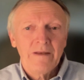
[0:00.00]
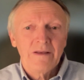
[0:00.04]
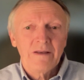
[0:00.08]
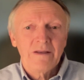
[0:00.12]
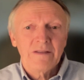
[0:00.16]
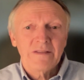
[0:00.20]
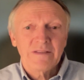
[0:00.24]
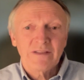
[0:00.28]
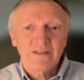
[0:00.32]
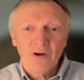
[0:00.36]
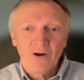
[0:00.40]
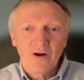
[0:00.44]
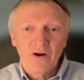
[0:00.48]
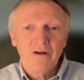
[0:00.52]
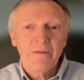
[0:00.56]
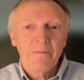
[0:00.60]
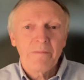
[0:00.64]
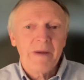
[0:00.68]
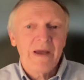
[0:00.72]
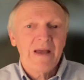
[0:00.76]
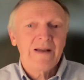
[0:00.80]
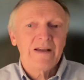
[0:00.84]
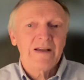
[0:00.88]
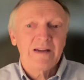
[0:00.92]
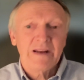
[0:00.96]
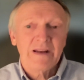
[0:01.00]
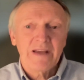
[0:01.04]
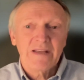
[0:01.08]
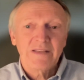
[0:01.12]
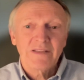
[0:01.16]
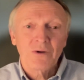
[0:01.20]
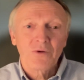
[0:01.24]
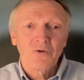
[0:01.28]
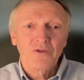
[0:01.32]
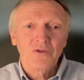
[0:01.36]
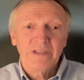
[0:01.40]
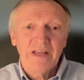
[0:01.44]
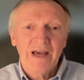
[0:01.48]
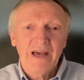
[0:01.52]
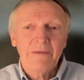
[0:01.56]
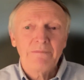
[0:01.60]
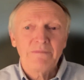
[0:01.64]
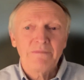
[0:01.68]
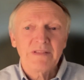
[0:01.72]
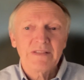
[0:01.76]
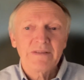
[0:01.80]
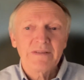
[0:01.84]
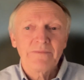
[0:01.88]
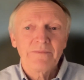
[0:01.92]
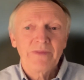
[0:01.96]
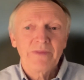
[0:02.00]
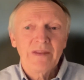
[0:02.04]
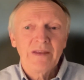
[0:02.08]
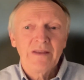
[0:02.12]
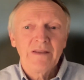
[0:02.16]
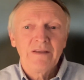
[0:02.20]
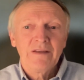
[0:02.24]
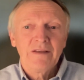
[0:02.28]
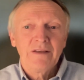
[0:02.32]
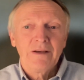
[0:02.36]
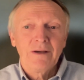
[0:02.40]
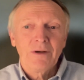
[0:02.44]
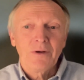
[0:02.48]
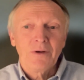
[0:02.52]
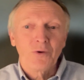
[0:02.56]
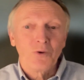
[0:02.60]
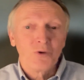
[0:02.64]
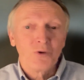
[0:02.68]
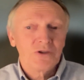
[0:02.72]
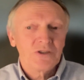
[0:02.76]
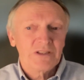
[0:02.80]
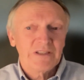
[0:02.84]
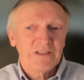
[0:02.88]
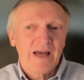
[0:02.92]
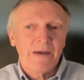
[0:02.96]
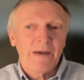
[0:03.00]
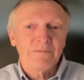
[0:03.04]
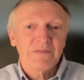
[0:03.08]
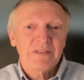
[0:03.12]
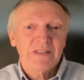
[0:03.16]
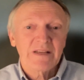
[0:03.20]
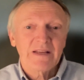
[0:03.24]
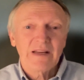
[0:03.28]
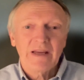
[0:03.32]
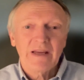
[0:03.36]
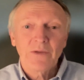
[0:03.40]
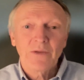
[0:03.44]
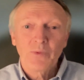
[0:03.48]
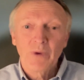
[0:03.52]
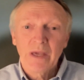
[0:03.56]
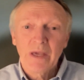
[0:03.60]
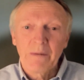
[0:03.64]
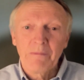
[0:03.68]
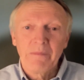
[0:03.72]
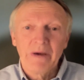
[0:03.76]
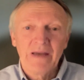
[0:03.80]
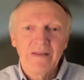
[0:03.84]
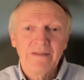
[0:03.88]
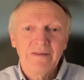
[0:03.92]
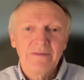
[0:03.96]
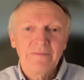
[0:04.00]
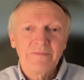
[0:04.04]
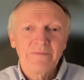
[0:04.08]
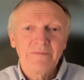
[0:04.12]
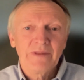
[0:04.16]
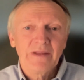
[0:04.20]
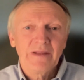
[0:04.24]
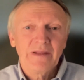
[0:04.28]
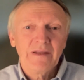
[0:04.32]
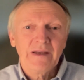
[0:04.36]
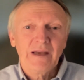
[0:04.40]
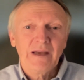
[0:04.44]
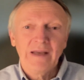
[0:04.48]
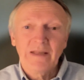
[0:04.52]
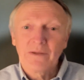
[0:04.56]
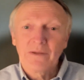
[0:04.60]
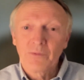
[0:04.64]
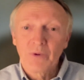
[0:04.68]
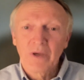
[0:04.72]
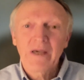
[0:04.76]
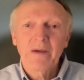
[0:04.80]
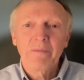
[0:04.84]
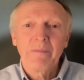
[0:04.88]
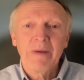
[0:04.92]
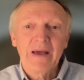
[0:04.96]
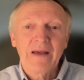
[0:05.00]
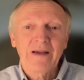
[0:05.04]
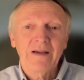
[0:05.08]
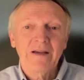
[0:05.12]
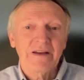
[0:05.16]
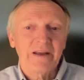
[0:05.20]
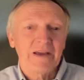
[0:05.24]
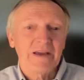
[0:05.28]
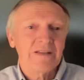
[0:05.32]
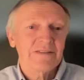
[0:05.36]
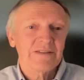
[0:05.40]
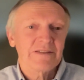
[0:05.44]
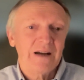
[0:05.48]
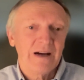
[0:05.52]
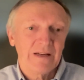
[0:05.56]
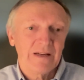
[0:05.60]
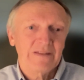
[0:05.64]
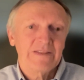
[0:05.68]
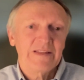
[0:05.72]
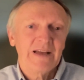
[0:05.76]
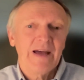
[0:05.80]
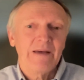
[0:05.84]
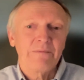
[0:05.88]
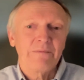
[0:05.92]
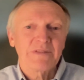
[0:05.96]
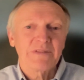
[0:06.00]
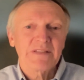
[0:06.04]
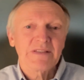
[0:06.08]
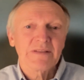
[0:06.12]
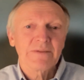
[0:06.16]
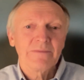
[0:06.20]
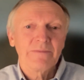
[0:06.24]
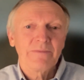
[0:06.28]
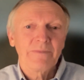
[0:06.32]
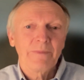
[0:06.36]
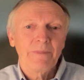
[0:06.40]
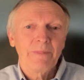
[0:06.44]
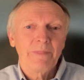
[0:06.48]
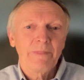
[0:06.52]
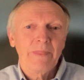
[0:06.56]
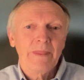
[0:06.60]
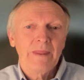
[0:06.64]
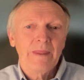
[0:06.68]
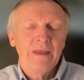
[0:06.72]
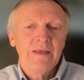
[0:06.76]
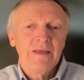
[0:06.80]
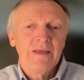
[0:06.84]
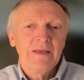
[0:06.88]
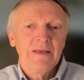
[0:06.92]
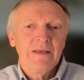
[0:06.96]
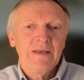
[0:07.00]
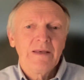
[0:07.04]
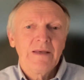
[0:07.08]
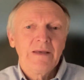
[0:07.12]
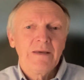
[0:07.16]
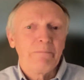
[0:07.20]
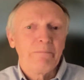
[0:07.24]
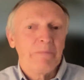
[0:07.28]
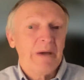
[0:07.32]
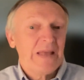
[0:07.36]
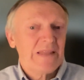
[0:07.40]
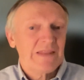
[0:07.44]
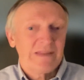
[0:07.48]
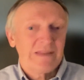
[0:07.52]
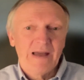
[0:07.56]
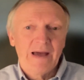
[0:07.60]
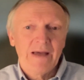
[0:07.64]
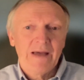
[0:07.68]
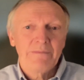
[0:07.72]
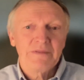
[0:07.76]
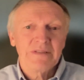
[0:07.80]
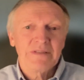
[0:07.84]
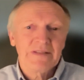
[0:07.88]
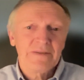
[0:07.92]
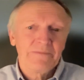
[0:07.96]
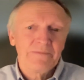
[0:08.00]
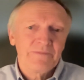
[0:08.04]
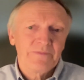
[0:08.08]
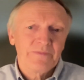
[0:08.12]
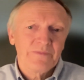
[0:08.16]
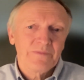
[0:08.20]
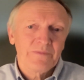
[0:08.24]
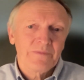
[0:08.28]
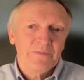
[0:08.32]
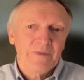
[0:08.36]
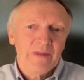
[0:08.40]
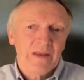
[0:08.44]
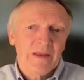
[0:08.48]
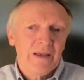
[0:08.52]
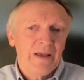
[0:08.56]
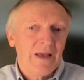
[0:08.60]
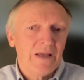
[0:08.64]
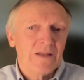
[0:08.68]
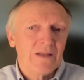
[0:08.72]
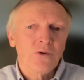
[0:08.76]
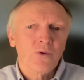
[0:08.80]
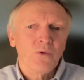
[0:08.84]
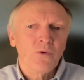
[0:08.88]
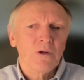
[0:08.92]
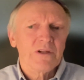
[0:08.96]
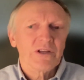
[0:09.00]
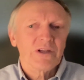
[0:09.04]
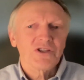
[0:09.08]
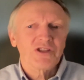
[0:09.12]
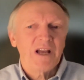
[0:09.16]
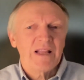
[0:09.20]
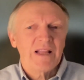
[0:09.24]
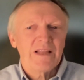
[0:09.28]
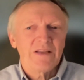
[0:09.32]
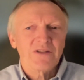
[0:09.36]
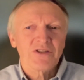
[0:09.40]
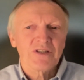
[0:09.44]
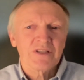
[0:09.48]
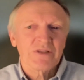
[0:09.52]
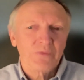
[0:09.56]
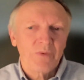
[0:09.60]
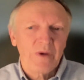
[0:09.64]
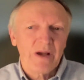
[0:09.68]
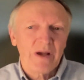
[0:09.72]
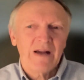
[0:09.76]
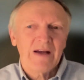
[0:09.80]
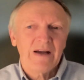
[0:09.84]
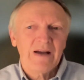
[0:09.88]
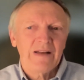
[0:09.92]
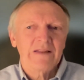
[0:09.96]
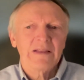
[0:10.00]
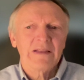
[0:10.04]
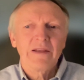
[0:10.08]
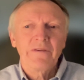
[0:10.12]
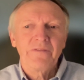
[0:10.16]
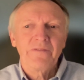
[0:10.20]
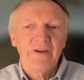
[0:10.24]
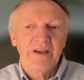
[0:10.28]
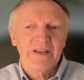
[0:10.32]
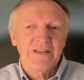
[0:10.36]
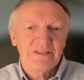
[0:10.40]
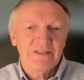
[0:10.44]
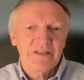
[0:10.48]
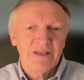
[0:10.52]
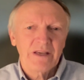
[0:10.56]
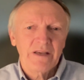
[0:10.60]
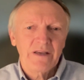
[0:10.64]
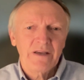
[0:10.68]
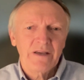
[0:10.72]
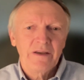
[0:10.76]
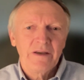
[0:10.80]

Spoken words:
Strong men creates good times. Good times create weak men, and weak men creates hard times. Bad times and all the challenges we are currently facing